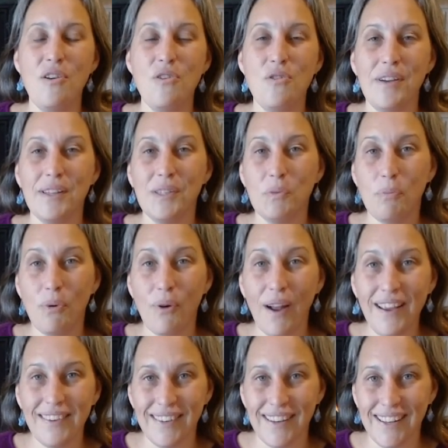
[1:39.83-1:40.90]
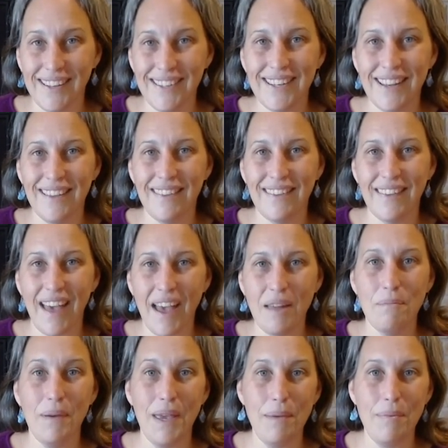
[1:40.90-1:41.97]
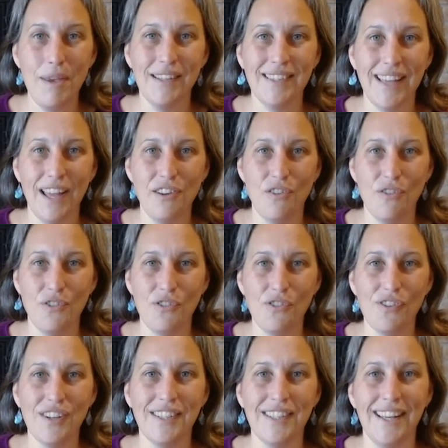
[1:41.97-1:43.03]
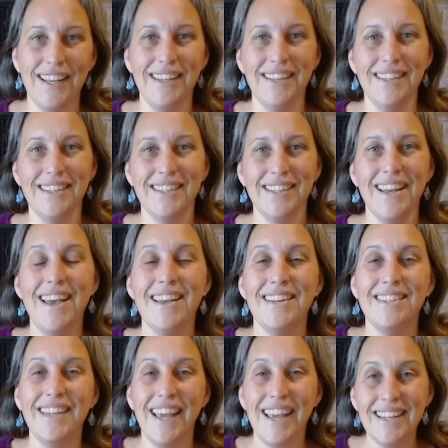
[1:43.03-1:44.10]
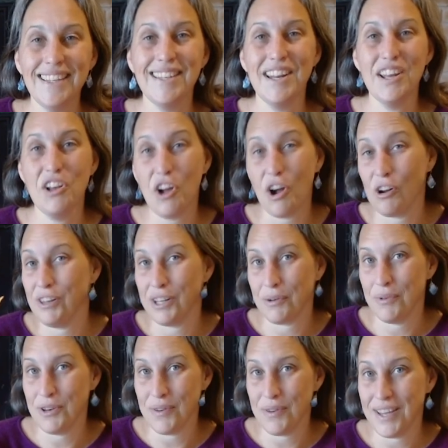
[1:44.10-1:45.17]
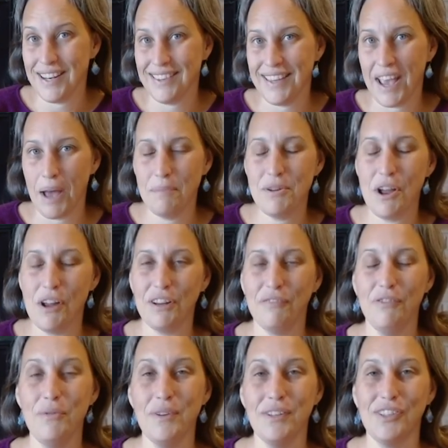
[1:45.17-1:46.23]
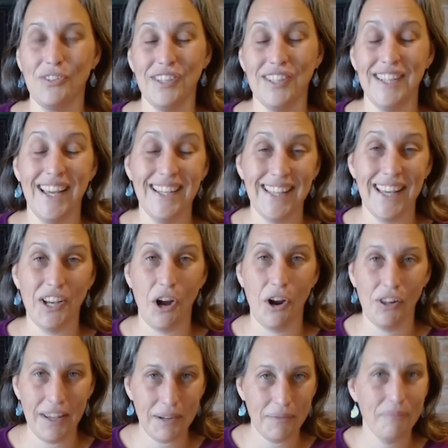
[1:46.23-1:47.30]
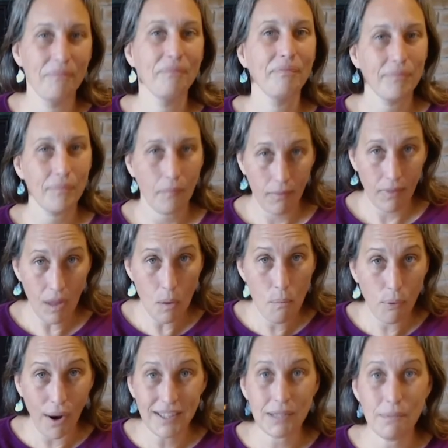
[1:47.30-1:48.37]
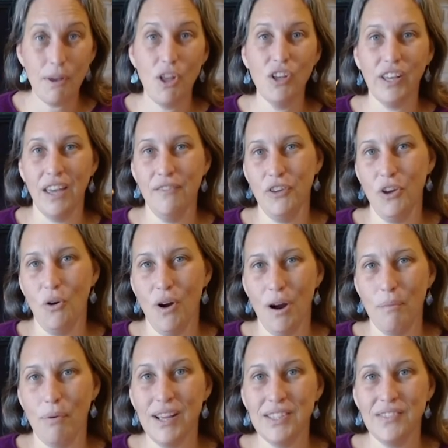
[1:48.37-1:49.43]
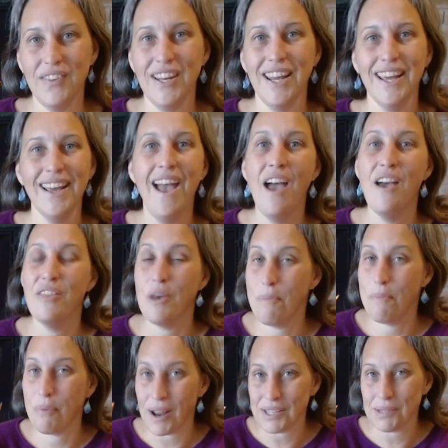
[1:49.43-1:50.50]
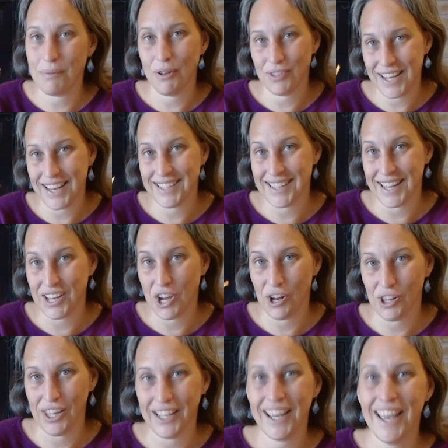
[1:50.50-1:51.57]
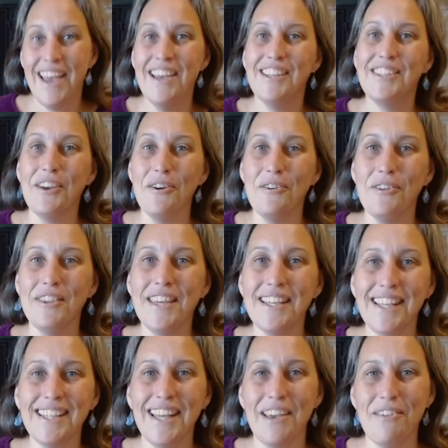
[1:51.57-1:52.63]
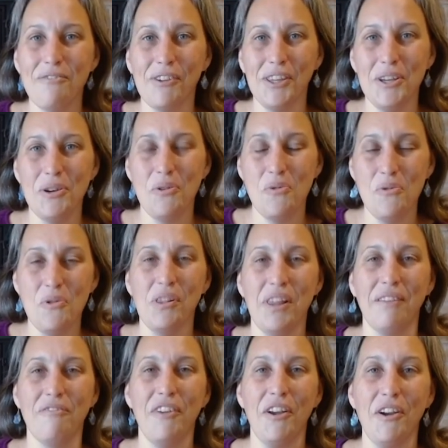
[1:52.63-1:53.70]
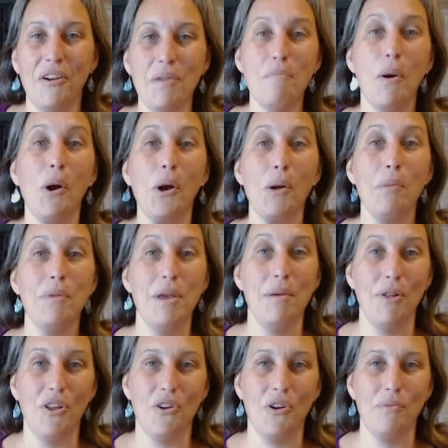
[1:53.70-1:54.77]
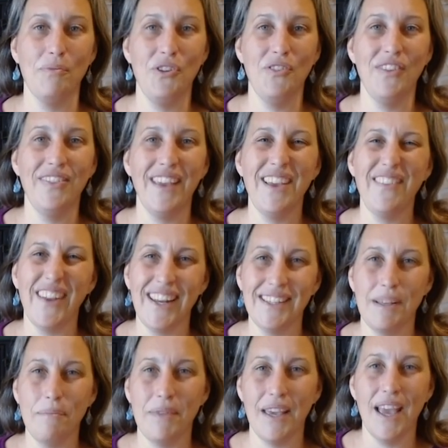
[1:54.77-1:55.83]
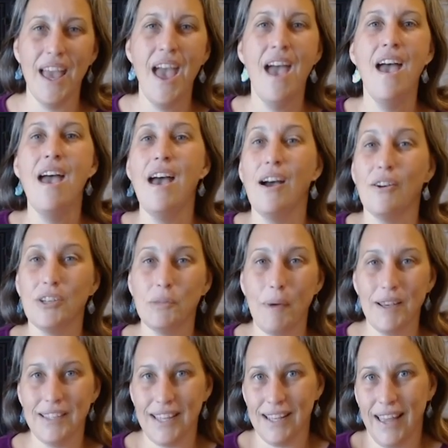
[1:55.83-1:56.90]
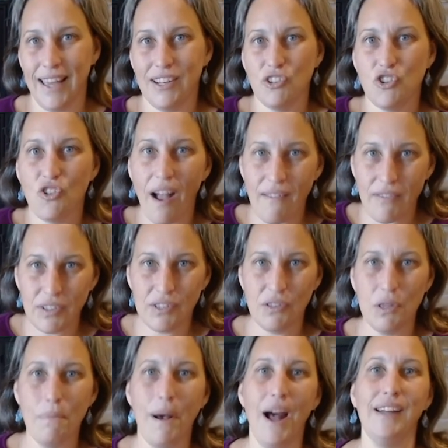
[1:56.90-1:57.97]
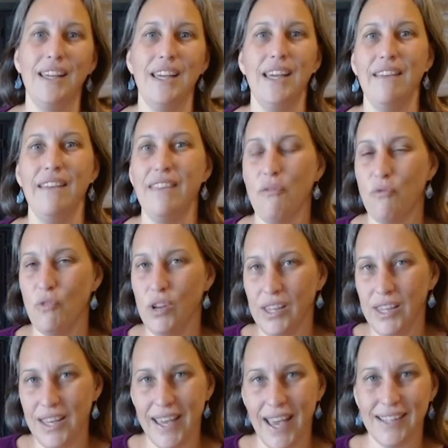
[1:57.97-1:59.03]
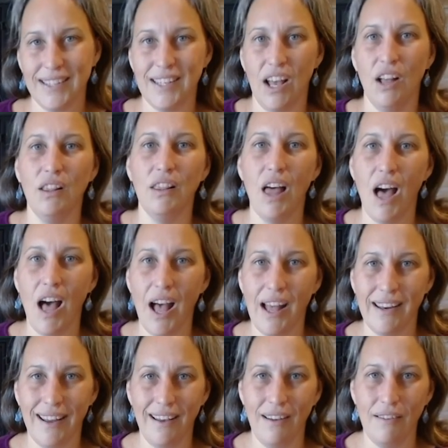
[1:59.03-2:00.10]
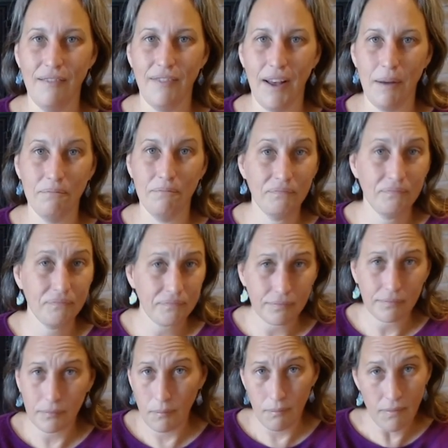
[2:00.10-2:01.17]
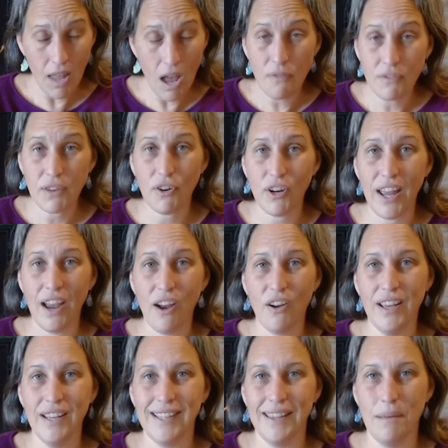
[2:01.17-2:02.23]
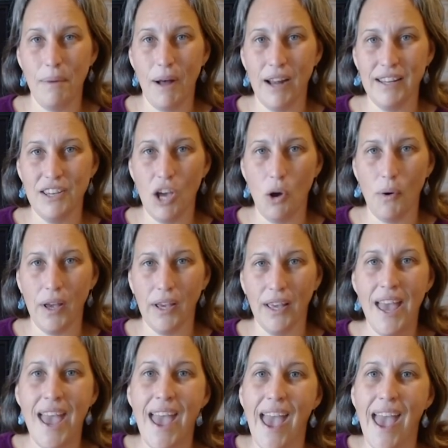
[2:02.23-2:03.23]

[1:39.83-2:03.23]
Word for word: who is pregnant, that baby inside your uterus is tasting garlic when you eat it. The amniotic fluid starts to taste like garlic. Breast milk, if you're breastfeeding, the breast milk tastes like garlic. So this is a really cool, like very permeable herb. So you can think of it as something or spice that like travels through the body that really gets a lot of um, of different areas in the body going